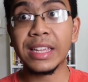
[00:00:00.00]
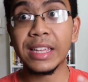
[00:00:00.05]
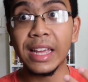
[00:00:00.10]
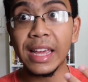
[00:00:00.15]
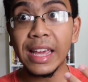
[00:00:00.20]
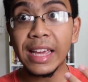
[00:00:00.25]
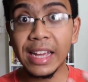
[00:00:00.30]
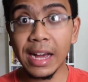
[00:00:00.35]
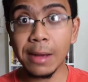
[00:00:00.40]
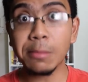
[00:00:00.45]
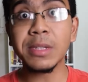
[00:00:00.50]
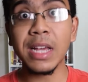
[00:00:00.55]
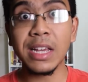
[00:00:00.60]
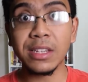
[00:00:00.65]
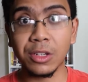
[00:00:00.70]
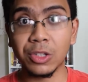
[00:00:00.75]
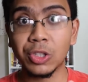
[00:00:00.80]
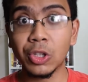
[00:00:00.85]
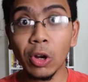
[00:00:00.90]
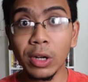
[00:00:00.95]
It comes as
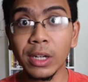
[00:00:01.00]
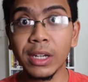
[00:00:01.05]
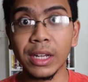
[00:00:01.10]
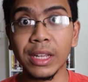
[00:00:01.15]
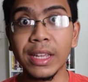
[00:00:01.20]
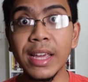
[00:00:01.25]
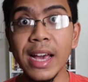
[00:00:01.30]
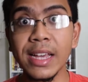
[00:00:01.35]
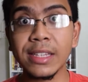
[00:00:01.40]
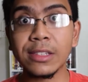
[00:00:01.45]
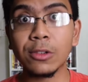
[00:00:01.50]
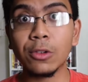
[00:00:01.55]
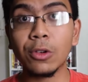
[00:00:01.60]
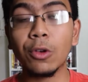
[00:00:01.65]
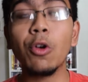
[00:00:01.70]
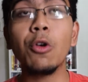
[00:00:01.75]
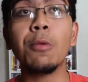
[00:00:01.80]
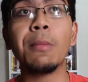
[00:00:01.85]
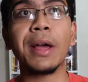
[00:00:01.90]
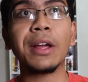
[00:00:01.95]
a shocker. Yes,
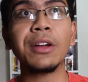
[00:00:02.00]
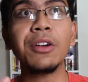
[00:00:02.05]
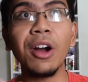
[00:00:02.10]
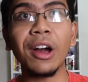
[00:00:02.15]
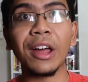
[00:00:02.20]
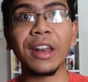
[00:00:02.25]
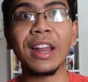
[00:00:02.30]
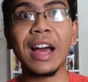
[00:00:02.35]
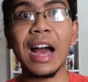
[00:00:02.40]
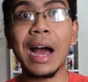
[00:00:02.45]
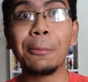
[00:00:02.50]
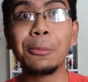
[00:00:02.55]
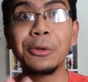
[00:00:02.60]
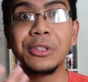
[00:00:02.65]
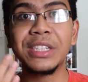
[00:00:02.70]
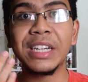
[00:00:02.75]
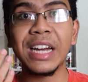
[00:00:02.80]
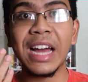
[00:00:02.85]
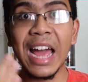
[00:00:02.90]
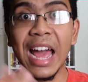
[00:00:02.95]
oh my god,
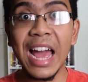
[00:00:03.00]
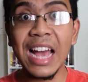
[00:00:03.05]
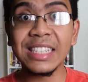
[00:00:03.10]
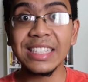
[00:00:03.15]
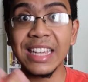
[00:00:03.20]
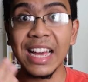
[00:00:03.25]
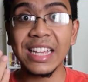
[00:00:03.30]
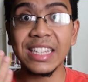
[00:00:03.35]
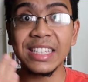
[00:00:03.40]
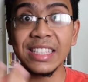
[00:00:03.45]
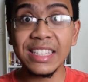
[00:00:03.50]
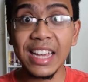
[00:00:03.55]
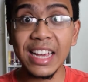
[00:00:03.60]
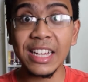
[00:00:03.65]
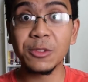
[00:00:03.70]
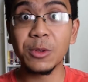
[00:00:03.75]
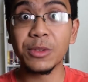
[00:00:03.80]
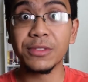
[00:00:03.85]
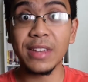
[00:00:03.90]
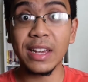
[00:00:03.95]
Abuja has had
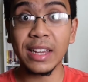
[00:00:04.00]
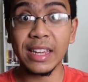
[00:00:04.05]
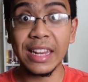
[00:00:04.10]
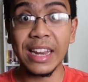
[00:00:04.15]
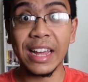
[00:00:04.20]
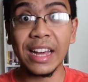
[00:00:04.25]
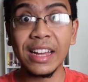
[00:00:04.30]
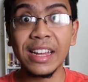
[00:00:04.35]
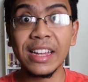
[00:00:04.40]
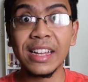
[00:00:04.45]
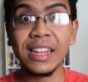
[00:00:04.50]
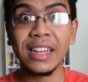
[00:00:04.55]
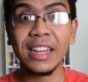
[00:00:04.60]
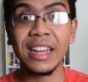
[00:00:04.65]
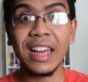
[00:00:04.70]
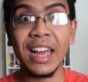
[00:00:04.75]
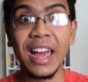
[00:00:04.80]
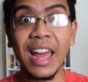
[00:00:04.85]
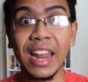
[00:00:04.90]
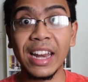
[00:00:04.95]
sex with Sakina,
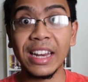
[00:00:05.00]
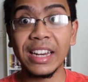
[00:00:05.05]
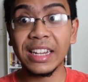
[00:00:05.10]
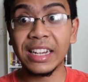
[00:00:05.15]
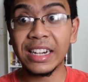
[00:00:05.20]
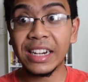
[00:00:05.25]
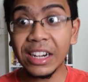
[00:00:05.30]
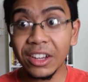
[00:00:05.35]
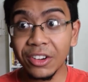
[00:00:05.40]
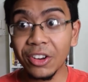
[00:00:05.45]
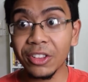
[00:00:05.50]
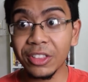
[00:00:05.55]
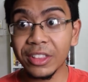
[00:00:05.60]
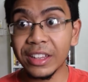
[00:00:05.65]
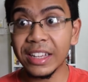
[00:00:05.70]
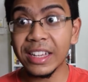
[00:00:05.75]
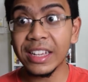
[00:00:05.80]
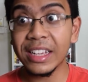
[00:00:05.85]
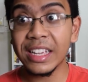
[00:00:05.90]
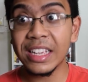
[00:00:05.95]
and her
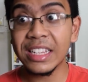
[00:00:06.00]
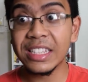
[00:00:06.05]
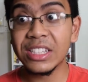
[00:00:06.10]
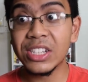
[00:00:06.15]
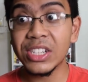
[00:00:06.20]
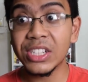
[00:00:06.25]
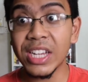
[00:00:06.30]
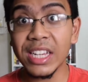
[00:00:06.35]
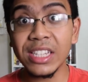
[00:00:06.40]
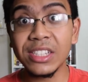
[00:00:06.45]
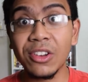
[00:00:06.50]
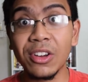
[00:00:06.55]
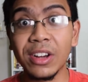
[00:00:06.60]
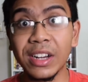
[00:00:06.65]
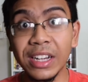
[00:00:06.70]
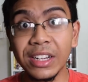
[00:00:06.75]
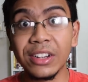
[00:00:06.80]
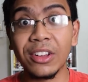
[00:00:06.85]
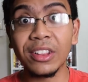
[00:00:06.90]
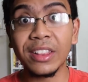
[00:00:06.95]
daughter is just not
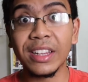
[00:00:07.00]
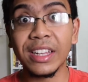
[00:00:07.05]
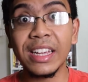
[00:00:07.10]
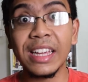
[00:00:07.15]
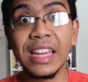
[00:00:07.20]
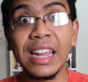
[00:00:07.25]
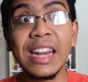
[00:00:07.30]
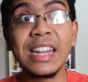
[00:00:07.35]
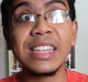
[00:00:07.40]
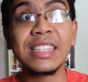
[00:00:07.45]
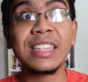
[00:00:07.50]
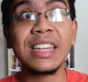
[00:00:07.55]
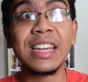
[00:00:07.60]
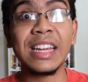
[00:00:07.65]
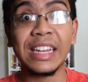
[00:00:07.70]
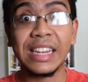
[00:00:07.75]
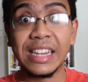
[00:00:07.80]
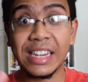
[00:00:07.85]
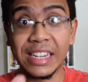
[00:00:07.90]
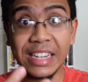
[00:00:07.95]
her daughter, it is
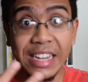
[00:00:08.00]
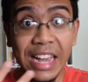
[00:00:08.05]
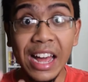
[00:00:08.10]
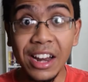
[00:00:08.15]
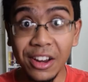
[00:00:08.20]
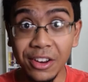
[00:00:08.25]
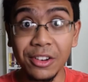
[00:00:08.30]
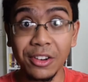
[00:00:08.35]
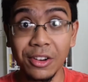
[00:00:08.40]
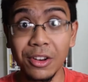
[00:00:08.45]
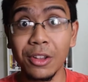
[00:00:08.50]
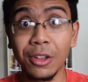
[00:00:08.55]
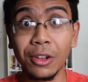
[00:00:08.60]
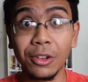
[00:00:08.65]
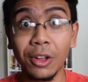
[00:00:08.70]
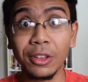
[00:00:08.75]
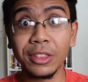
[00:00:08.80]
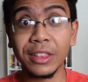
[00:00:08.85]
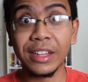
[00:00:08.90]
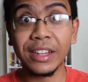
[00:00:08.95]
their
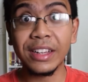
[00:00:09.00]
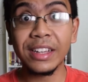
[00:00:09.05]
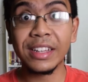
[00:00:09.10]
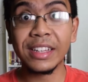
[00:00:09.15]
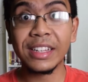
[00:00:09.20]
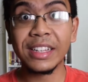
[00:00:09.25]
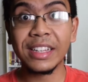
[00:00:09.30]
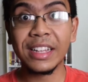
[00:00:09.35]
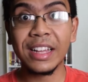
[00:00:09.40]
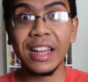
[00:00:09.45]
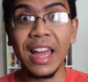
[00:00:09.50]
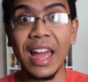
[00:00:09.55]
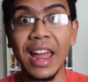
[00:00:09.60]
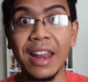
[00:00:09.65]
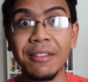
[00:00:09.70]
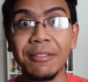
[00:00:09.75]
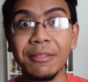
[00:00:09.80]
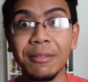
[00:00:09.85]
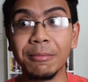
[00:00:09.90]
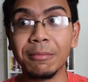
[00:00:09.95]
daughter,
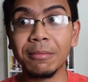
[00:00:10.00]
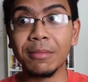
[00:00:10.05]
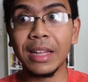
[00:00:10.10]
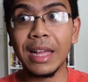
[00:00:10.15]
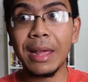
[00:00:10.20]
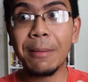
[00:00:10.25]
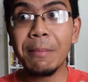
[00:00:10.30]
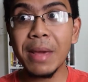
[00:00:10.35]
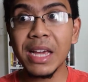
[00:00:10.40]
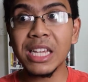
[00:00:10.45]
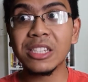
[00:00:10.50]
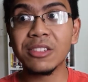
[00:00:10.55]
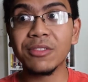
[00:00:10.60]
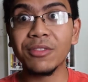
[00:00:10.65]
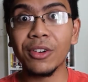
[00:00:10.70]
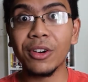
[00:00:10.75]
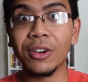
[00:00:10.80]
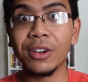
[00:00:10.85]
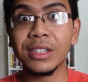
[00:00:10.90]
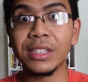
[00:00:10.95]
and it makes
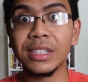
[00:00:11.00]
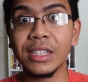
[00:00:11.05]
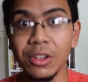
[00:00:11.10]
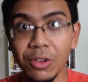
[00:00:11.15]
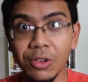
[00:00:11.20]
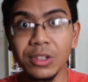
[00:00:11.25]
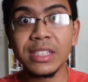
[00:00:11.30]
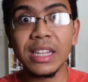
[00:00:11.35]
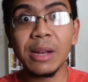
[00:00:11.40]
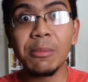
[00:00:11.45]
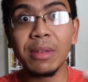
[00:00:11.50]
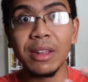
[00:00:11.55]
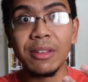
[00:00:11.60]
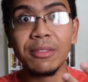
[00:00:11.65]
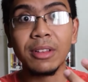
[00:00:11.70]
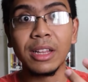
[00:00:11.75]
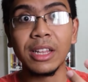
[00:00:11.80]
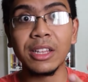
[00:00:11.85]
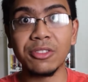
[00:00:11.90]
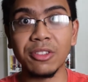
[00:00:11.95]
for some
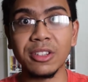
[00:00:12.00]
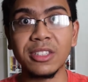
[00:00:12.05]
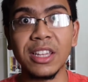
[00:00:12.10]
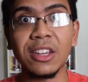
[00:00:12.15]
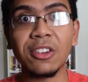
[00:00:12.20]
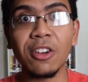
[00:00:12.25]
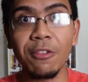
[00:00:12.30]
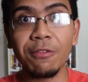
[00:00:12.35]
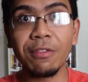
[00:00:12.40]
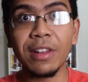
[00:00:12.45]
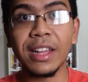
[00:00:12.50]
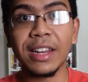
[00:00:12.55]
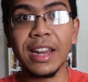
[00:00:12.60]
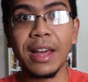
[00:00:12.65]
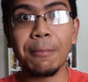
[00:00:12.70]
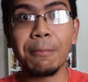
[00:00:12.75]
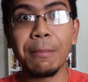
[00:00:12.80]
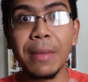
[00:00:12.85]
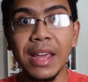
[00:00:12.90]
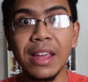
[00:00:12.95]
interesting conflict
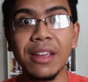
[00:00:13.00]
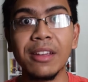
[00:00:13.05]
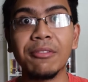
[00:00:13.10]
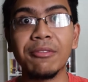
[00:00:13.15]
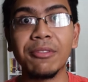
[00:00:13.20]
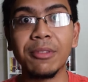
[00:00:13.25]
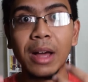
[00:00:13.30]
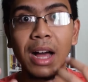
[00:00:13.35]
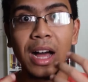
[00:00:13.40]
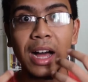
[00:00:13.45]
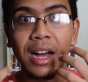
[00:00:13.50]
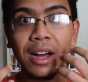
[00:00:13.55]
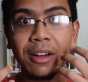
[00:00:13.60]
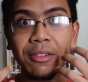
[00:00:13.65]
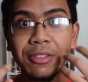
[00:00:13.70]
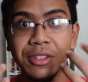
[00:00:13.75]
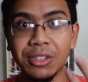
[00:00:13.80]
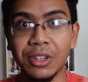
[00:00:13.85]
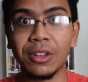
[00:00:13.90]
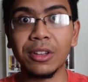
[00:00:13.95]
that may
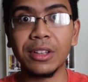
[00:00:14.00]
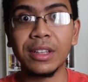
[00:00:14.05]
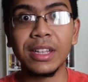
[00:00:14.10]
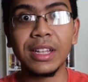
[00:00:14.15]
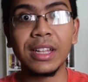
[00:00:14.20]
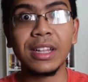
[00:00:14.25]
result